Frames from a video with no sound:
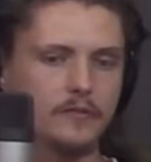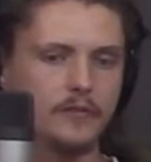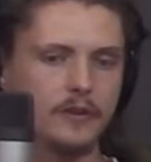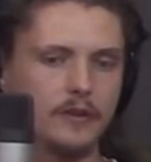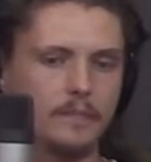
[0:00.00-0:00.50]
of
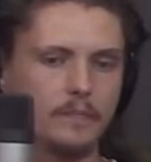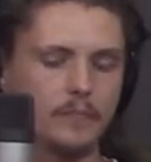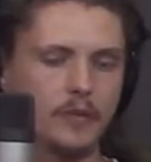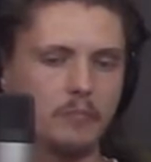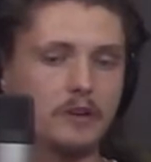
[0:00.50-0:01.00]
uh,
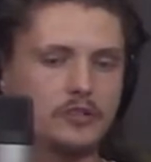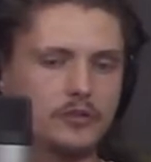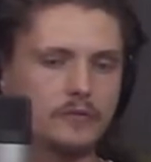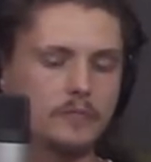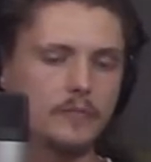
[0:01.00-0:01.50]

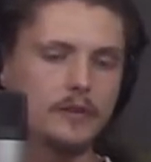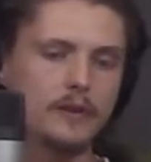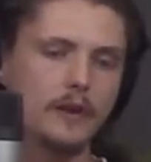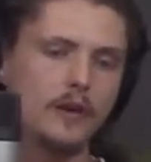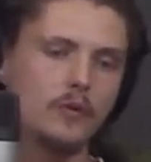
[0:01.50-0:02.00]
mushroom,
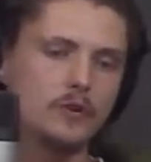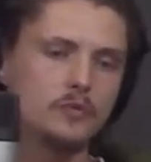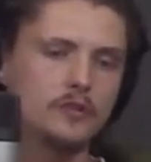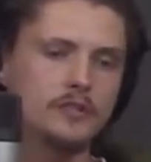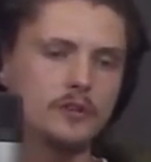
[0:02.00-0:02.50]

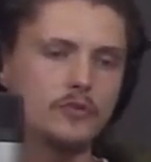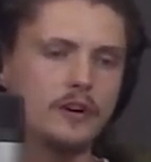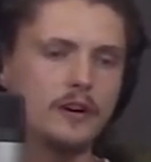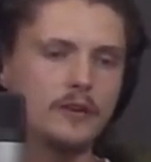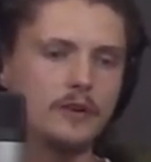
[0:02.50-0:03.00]
which was a
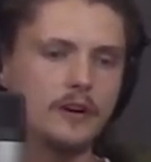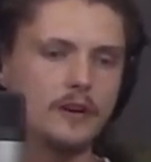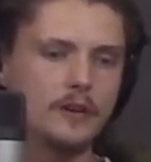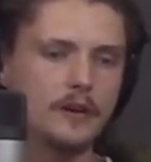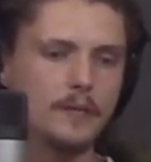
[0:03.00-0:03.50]
really,
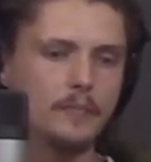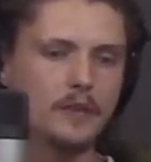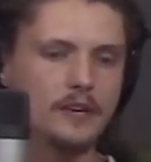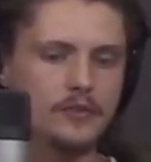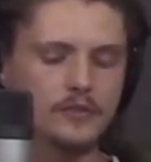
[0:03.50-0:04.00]
really um,
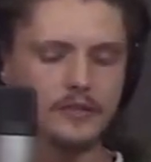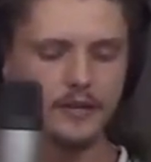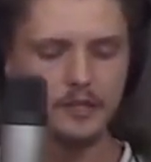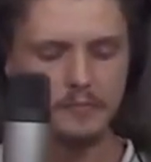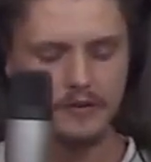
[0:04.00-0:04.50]

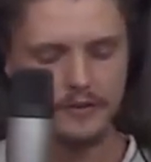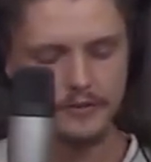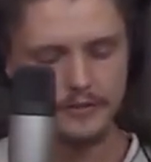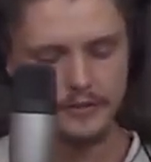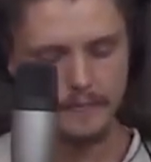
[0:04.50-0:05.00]
interesting
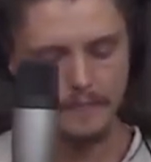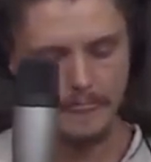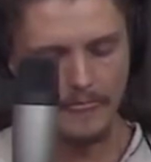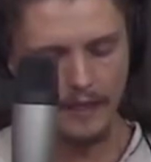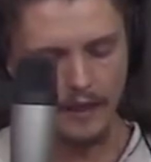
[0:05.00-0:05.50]
experience.
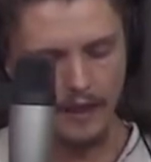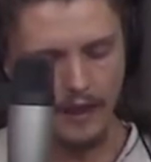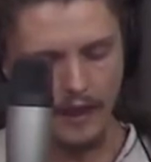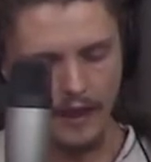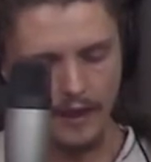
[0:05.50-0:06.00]

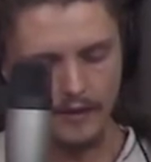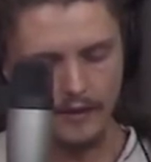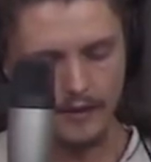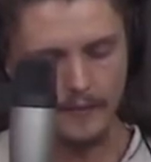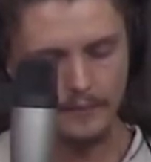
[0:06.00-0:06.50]
And
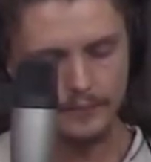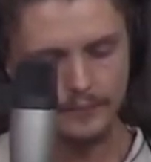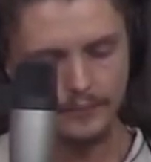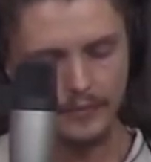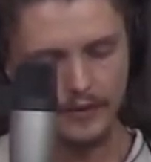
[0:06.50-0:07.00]
um,